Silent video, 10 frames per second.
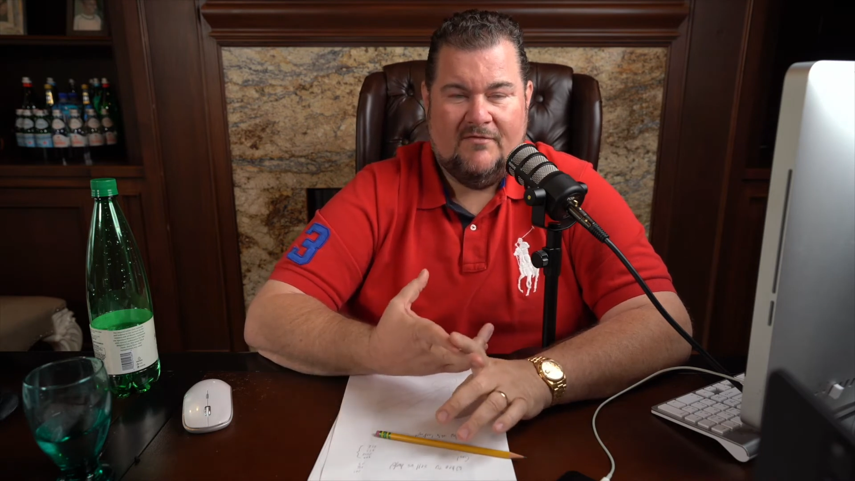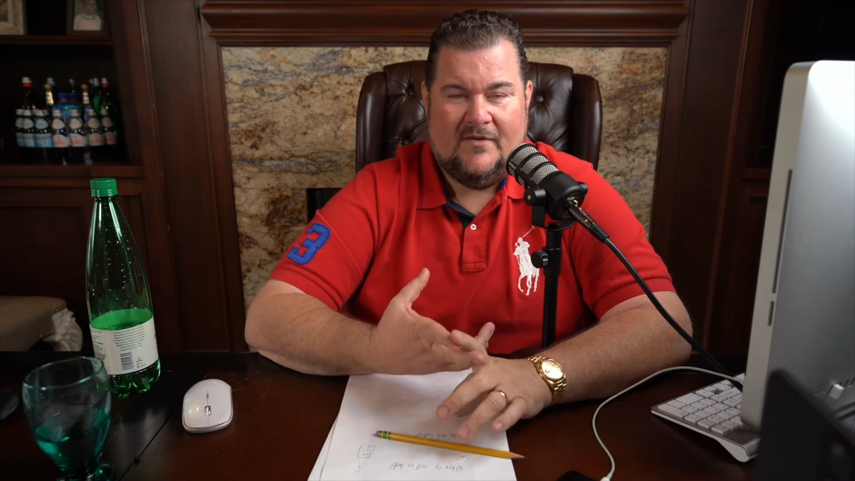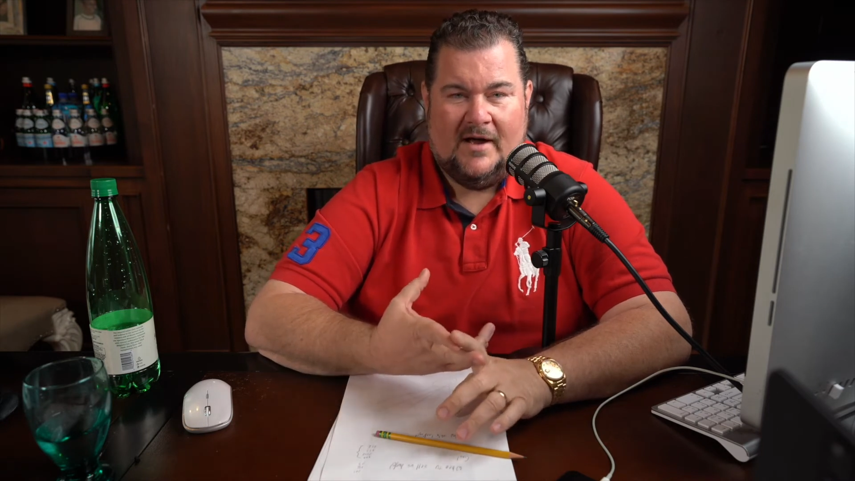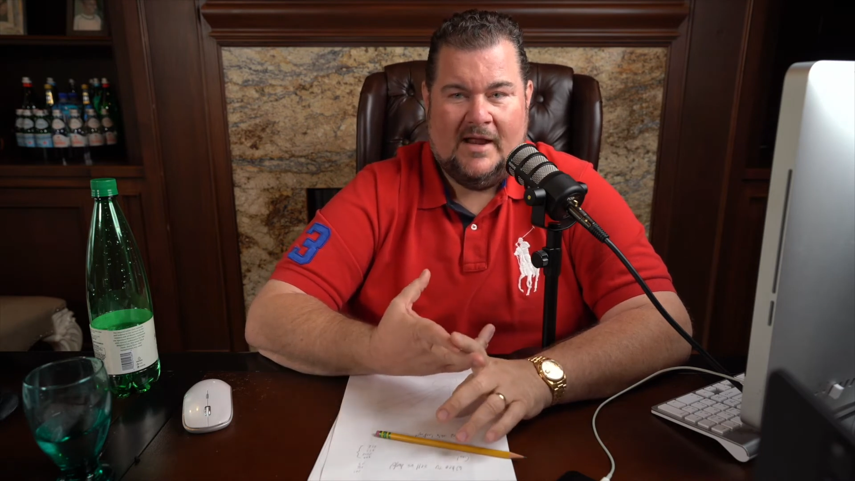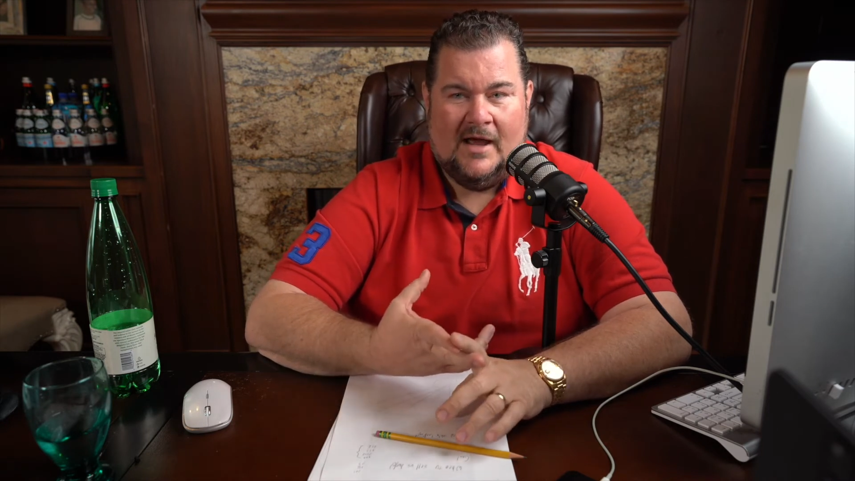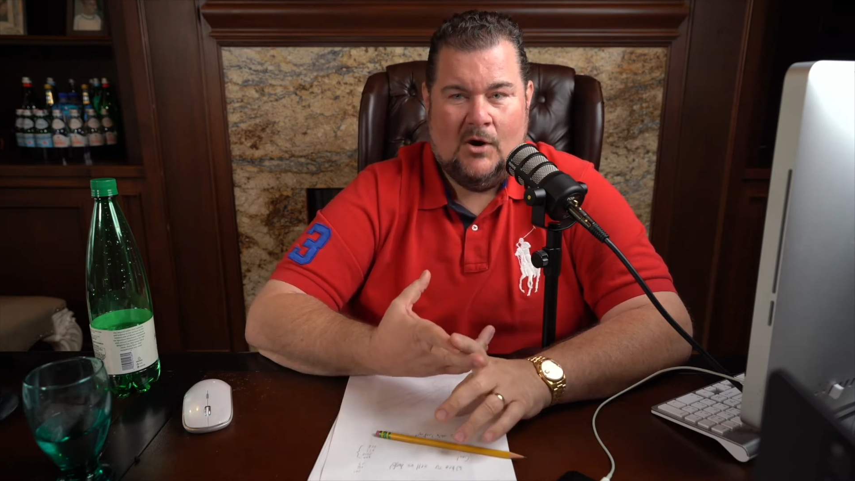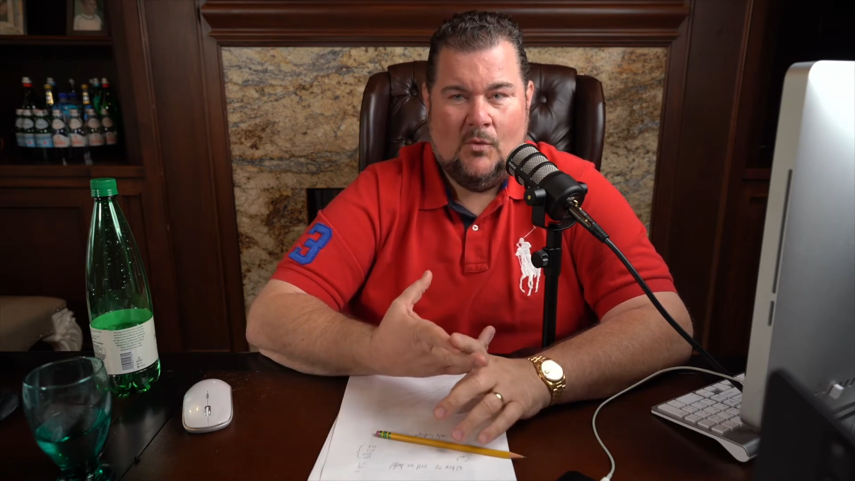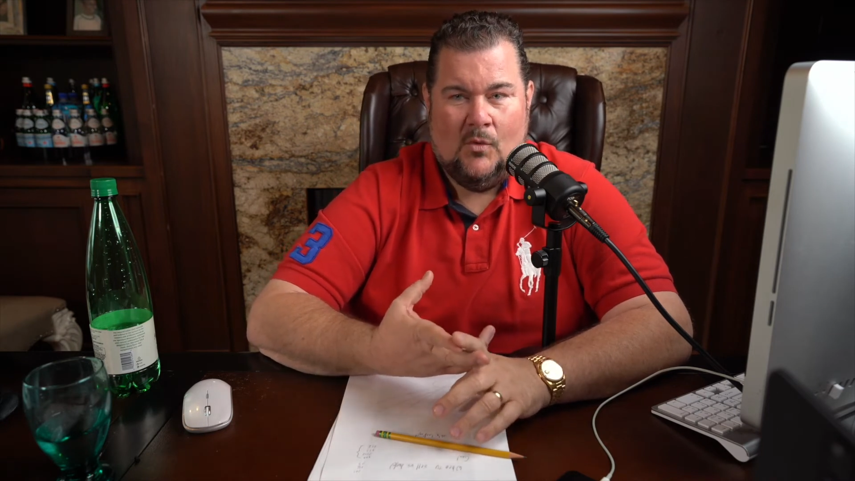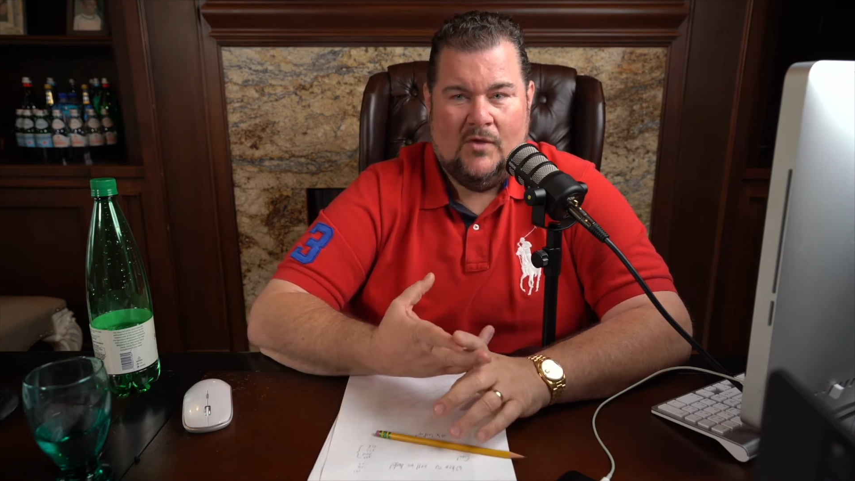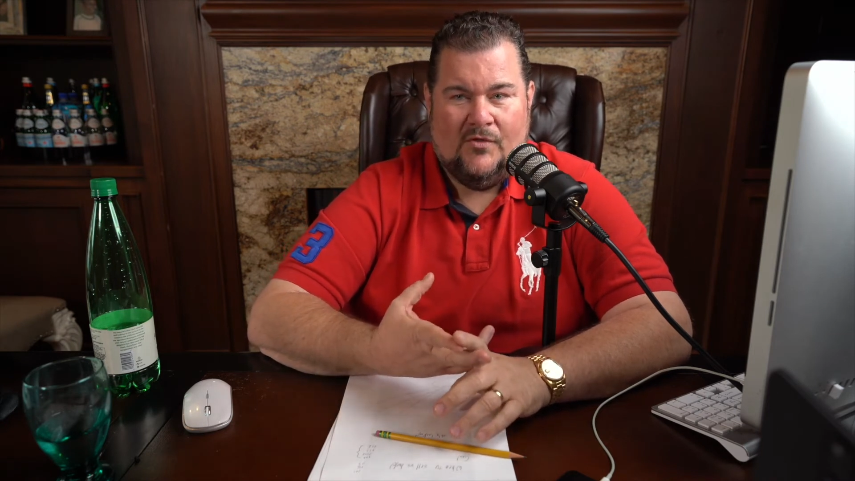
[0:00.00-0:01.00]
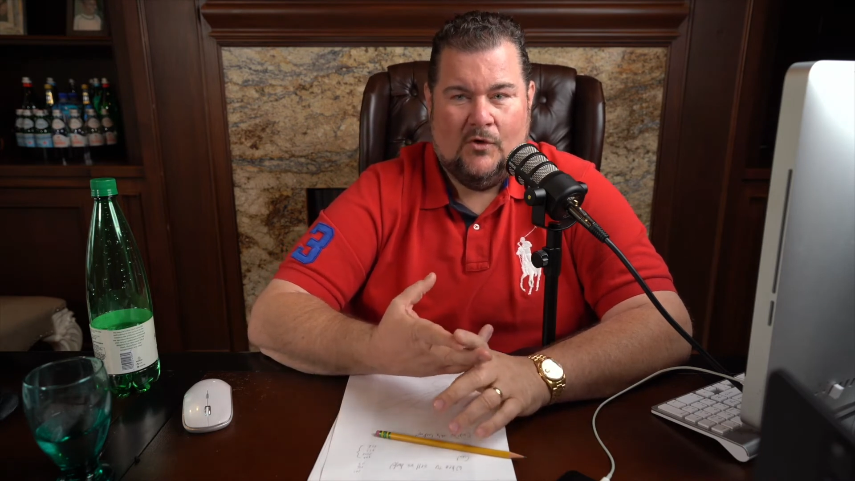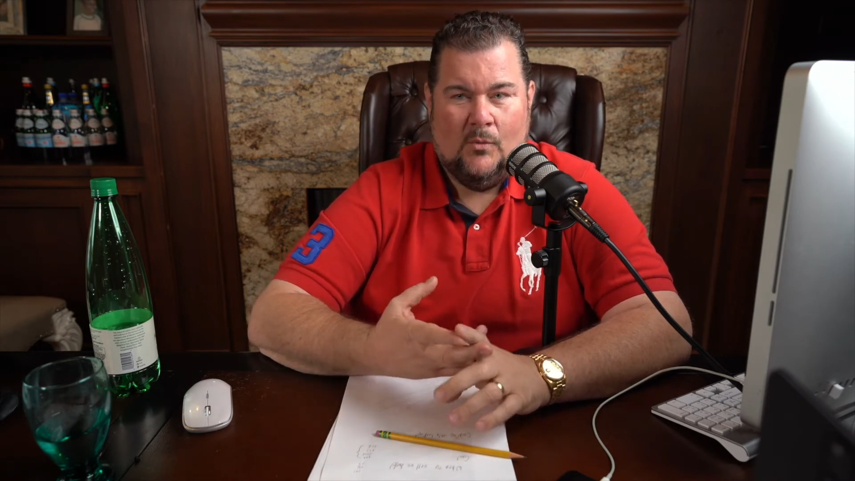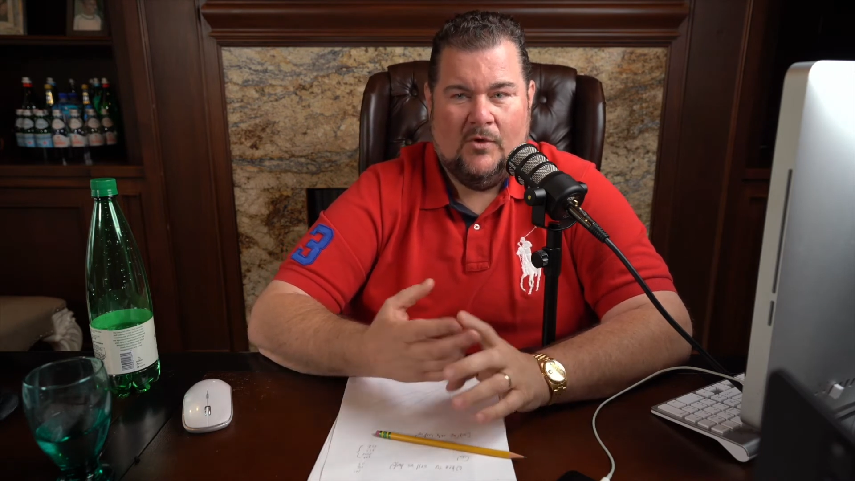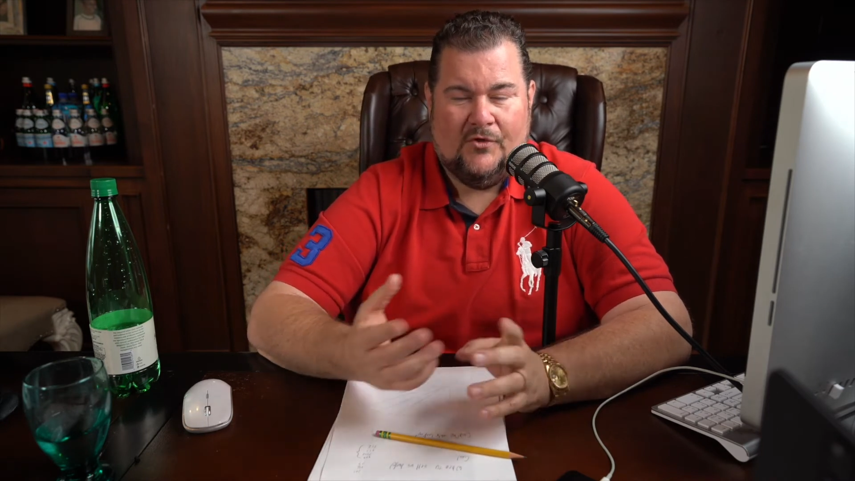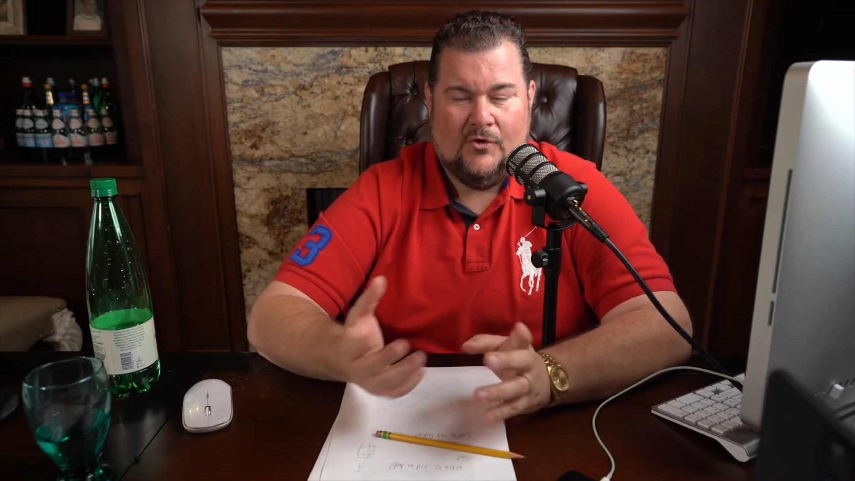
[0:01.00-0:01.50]
find out what the
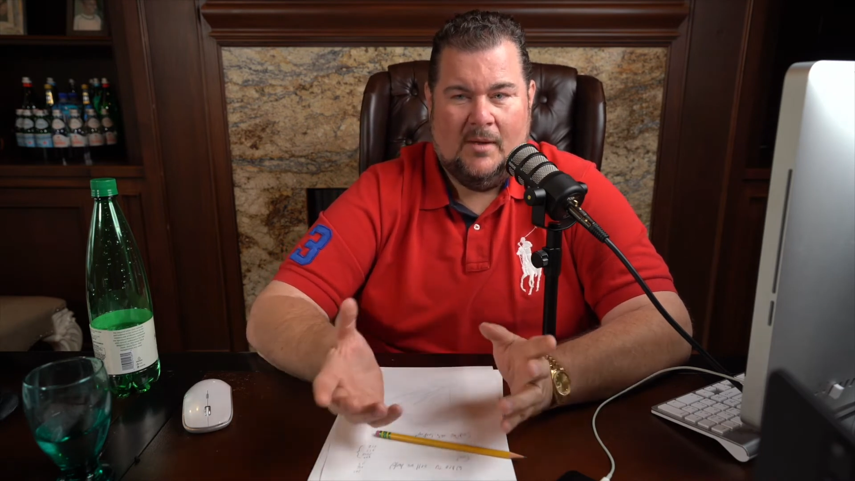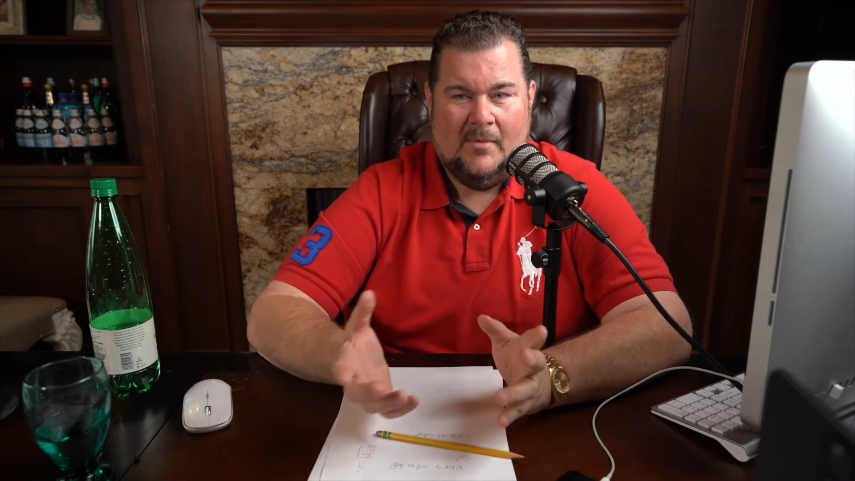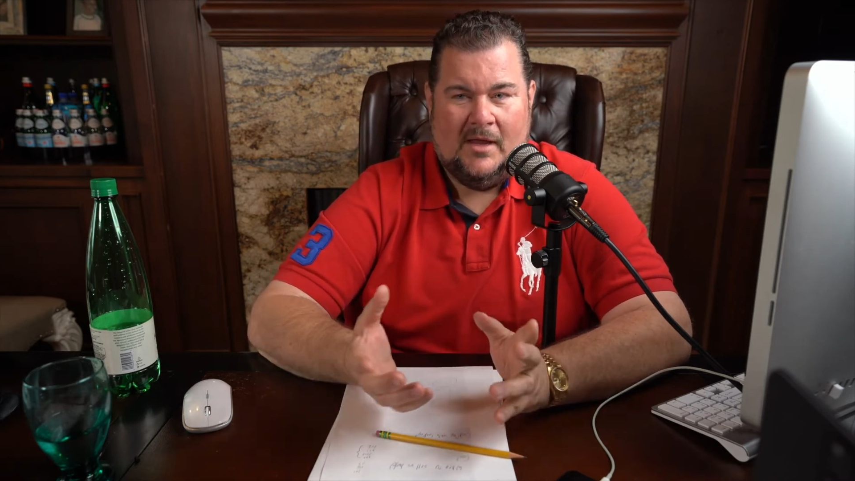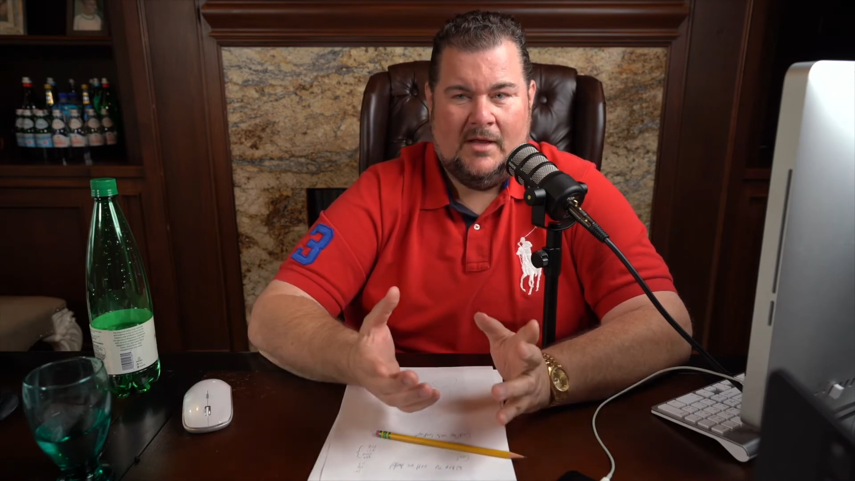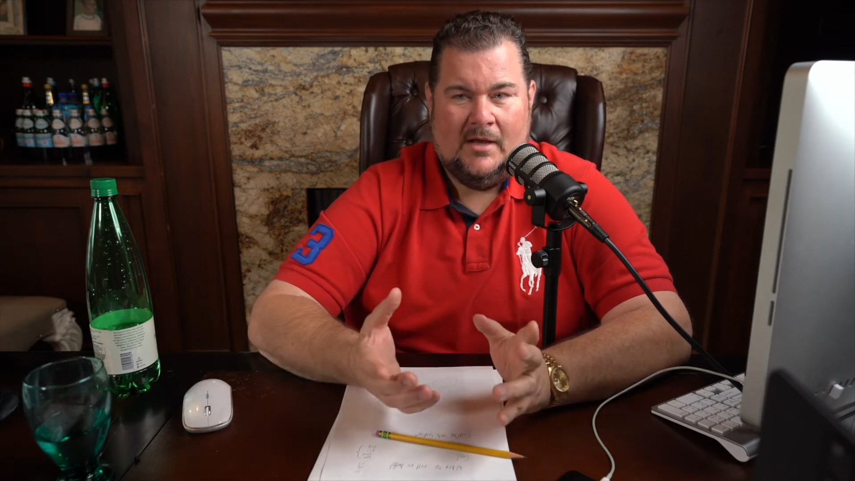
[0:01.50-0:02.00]
what the I mean,